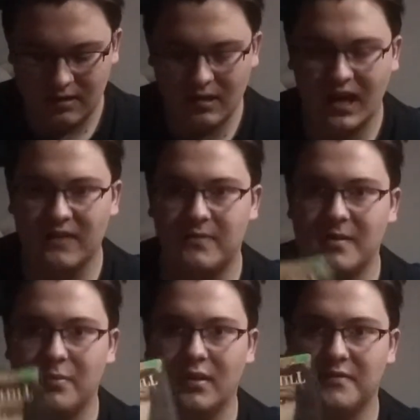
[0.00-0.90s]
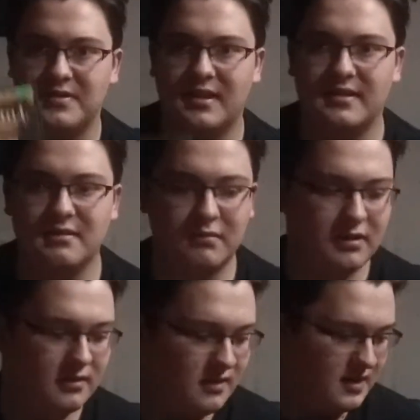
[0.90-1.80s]
A lot of people have said some
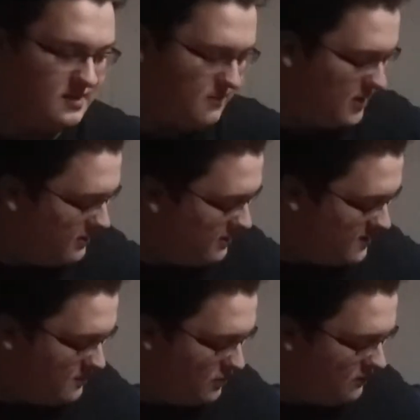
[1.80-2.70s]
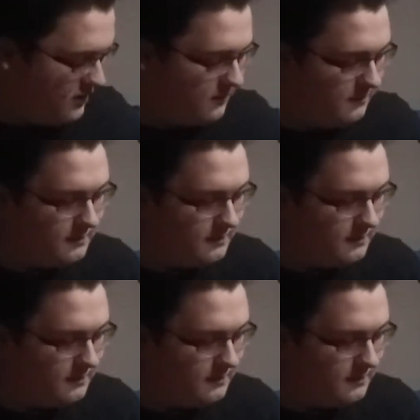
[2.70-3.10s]
good things about this movie.